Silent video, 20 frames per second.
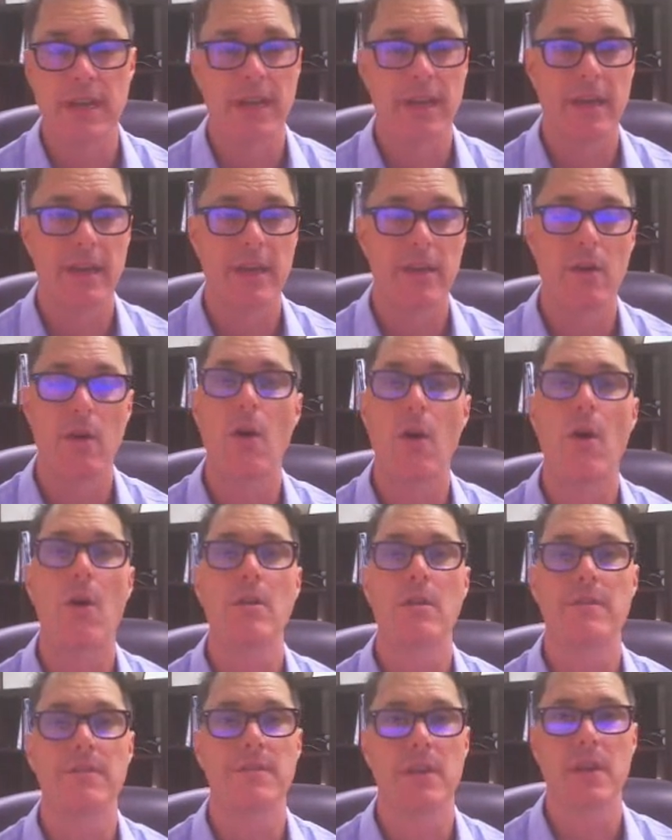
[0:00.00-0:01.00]
and
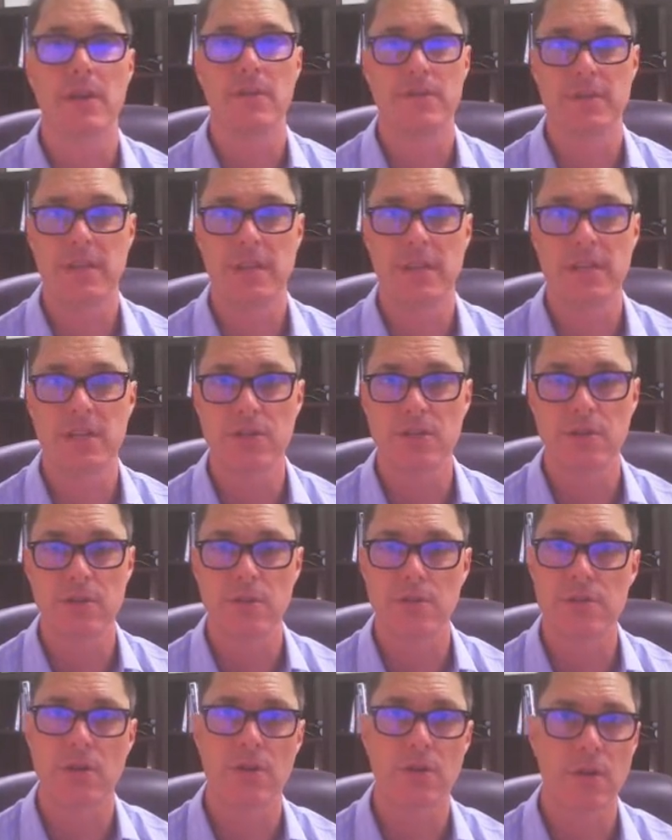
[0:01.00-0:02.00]
all of those
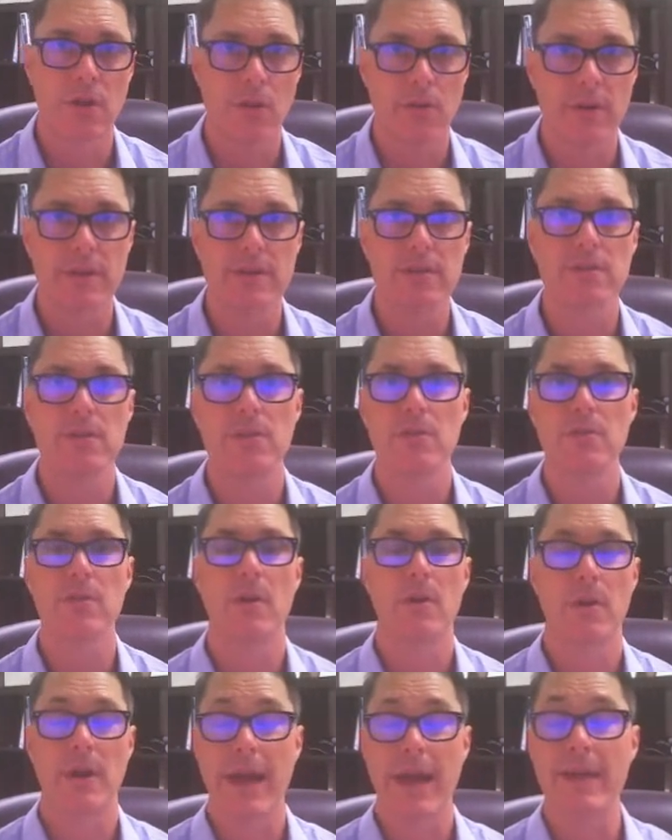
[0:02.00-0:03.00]
issues are going to,
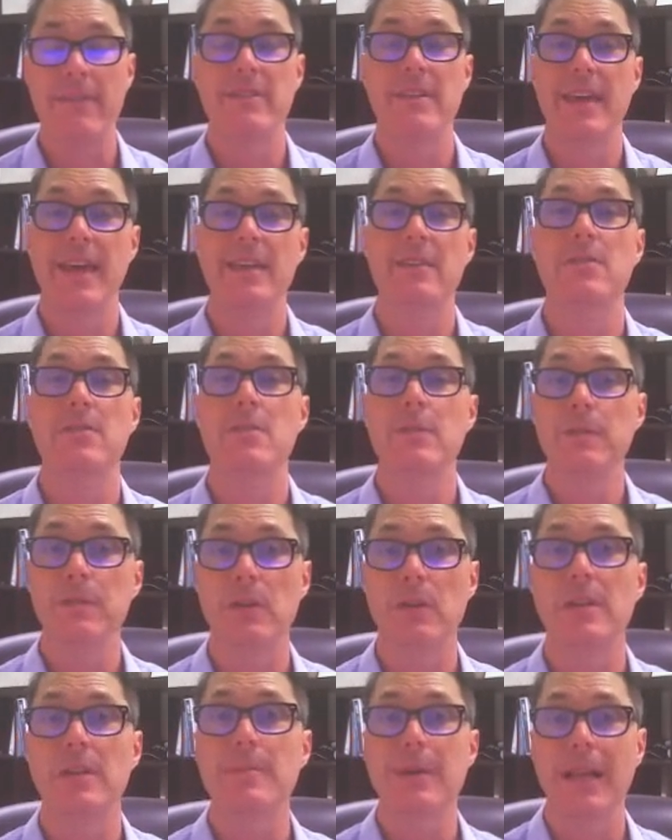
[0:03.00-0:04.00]
or have yet to
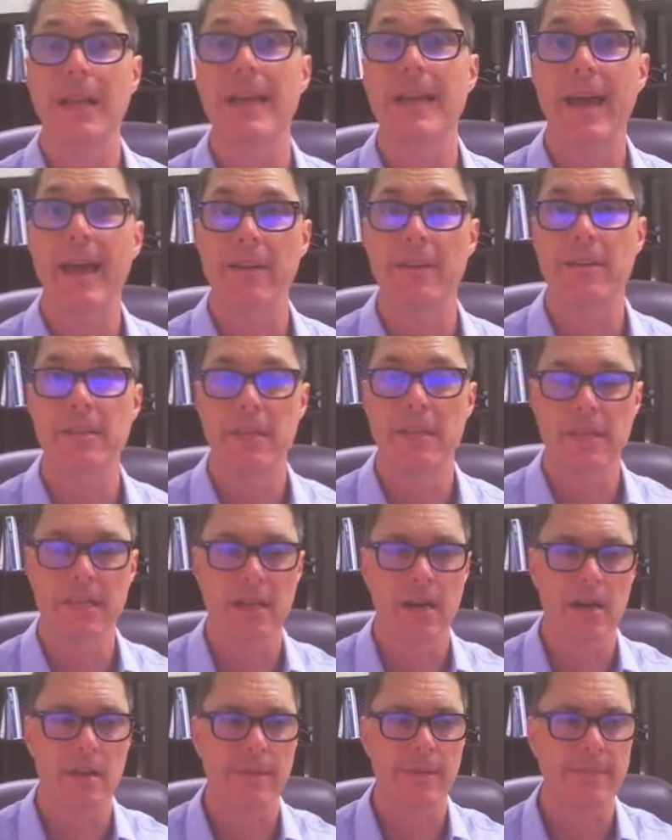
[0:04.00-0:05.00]
fully play out in the
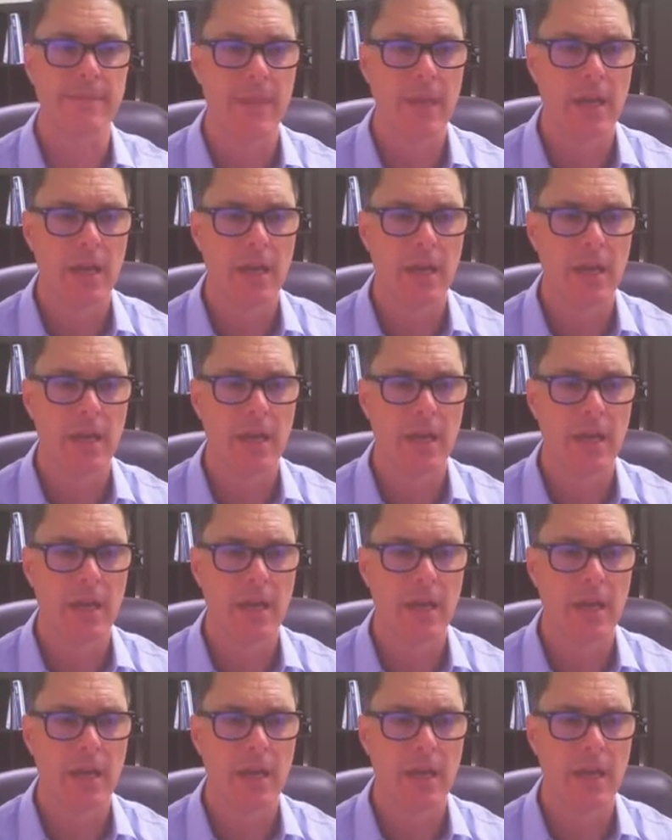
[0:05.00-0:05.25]
economy.